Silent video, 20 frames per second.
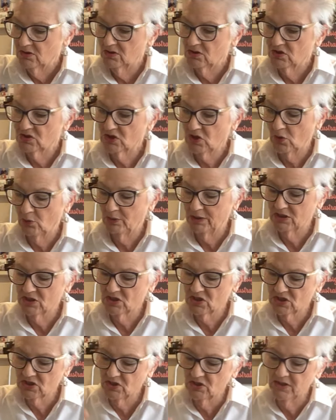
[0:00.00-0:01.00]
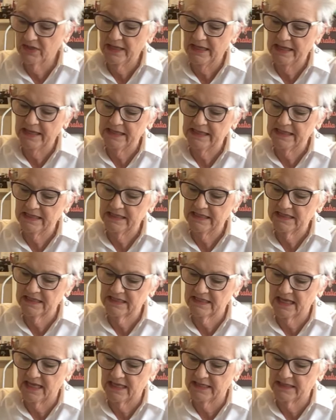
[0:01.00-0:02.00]
So we're just going to ease
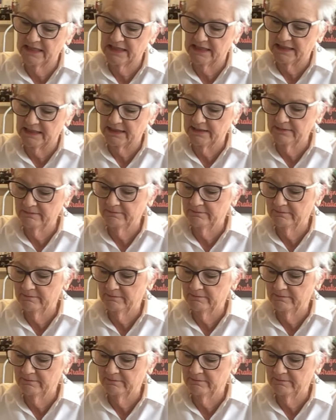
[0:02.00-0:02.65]
that in.